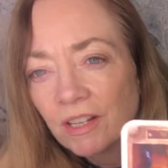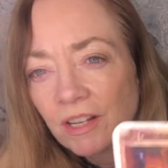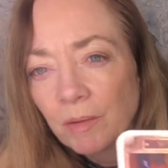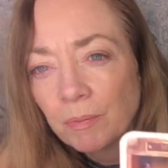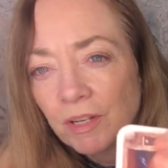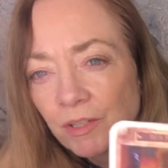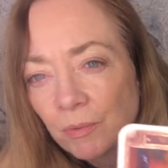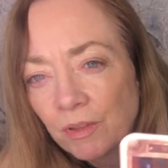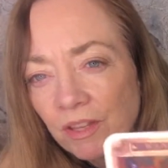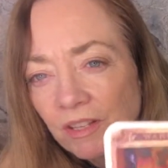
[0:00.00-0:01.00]
like a place
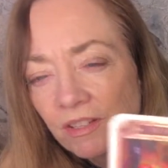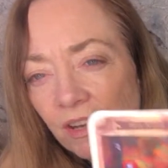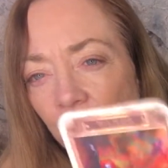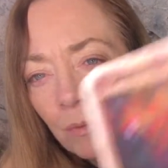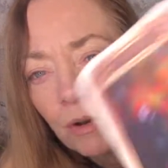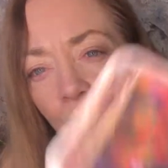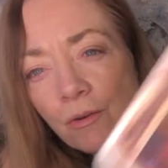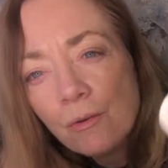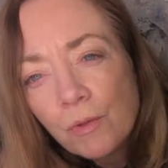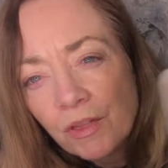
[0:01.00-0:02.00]
where
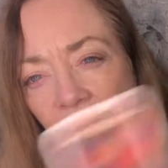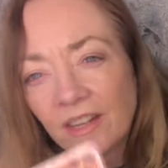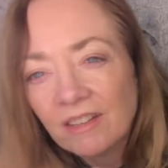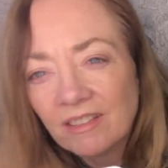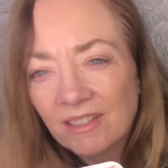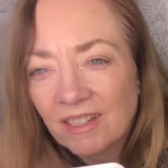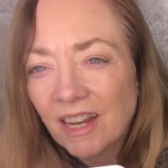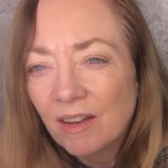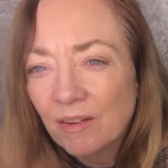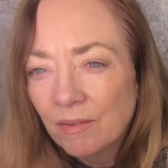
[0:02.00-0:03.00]
new things
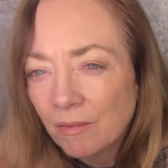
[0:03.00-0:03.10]
get